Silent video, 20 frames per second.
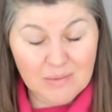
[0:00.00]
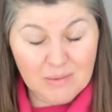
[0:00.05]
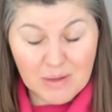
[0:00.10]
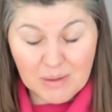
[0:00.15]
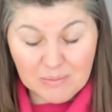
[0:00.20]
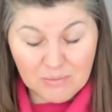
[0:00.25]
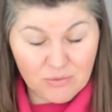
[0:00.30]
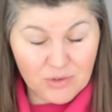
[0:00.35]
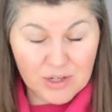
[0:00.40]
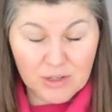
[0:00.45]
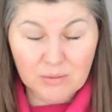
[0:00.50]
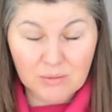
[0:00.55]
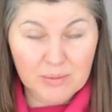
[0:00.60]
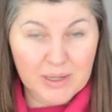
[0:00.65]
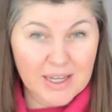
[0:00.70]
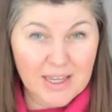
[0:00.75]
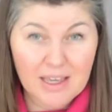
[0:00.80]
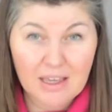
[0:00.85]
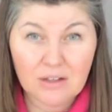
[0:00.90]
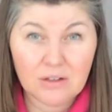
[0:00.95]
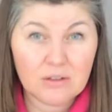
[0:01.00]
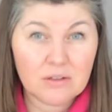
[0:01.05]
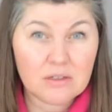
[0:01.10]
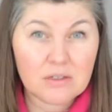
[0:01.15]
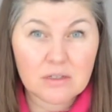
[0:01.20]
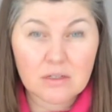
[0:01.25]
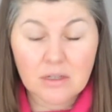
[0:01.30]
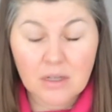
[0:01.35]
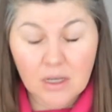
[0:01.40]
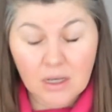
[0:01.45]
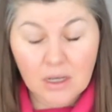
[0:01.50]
I'm riddled by guilt,